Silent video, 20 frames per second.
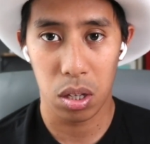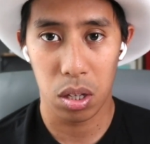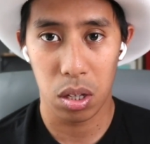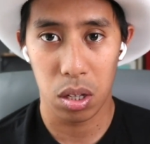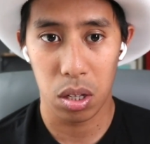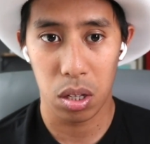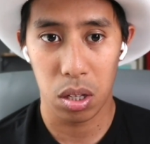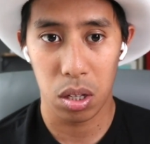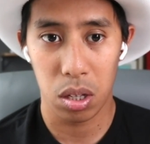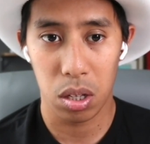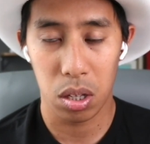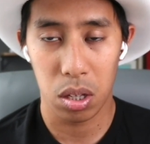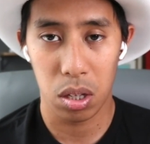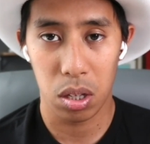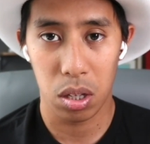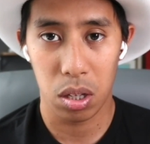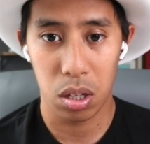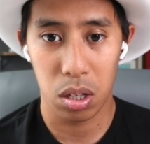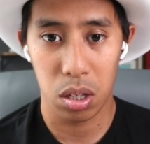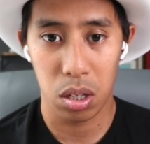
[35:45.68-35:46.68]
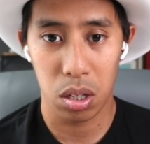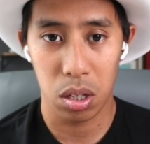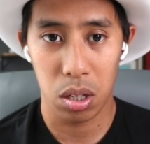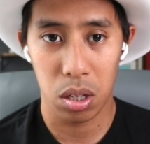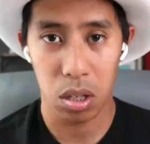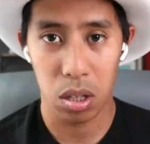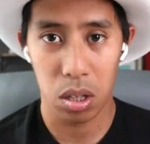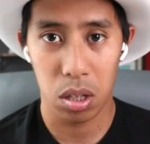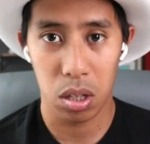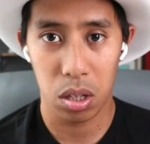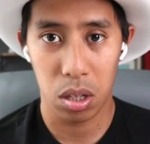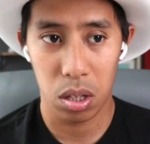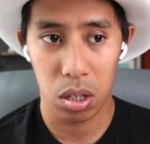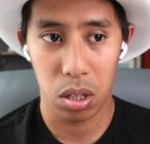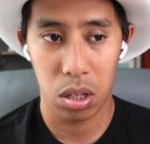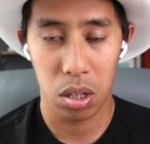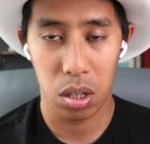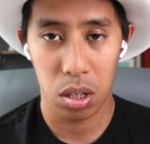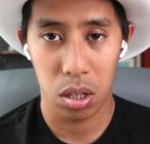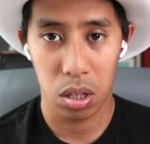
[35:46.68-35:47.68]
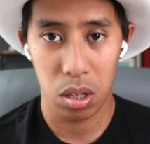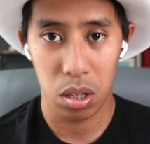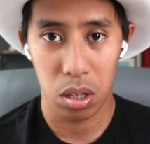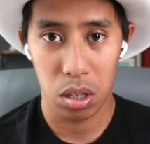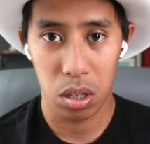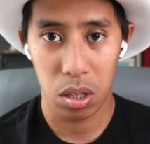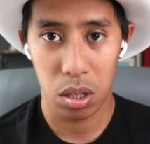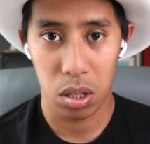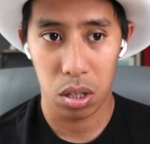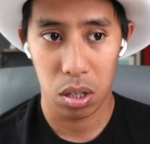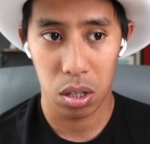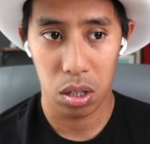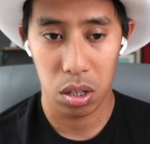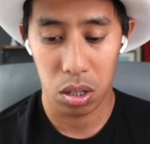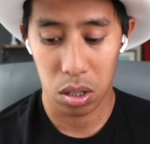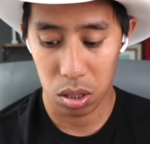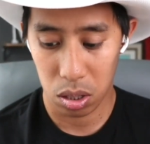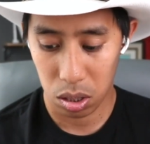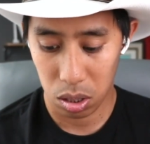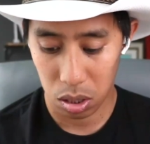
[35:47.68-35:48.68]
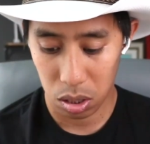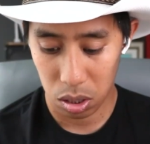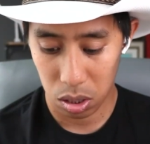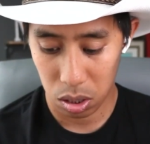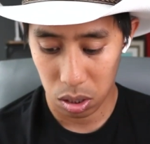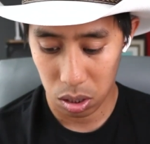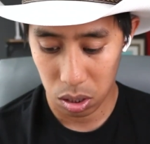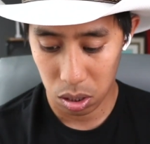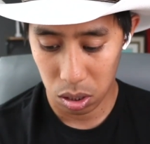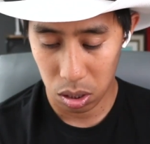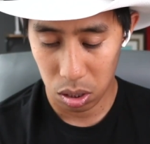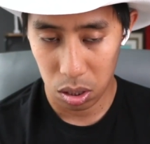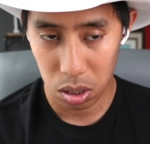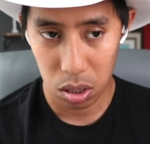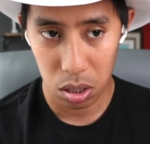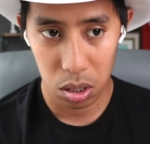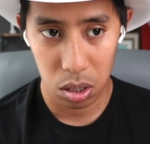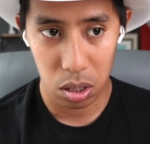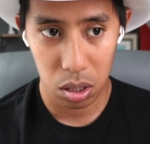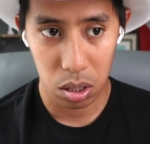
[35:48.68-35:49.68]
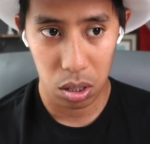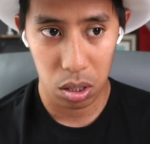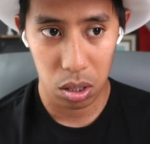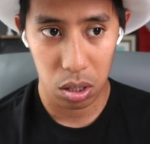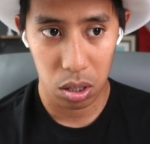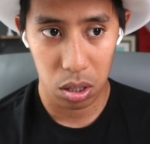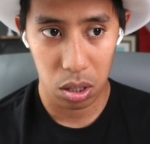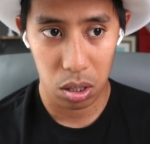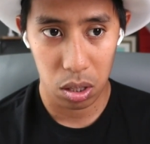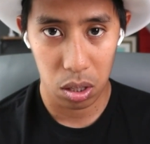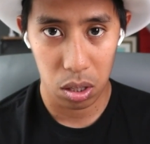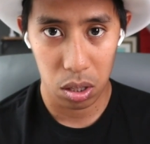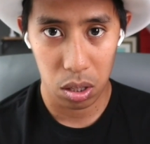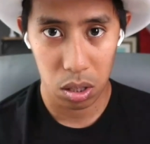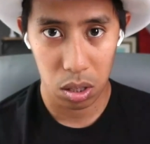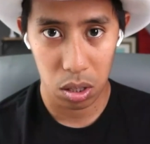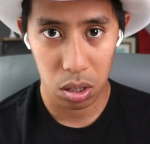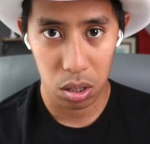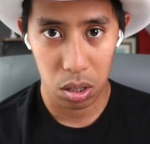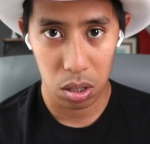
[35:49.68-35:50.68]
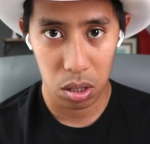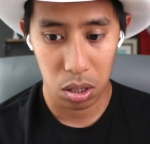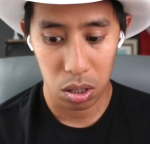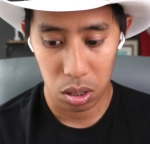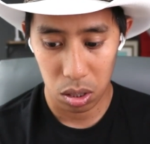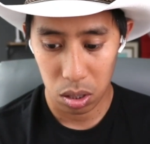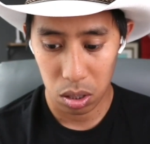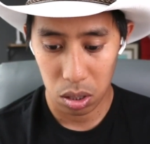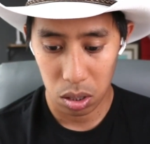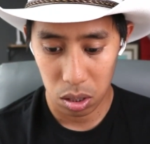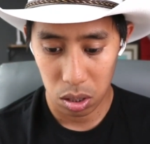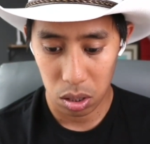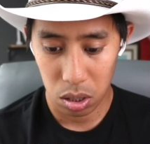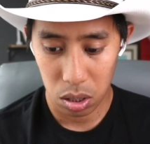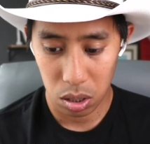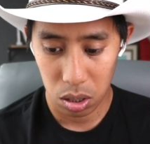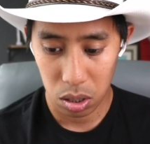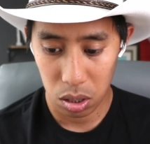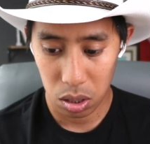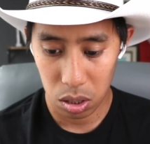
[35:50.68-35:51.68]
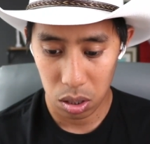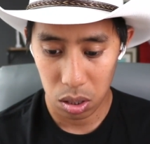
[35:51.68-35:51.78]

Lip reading: This person isn't speaking.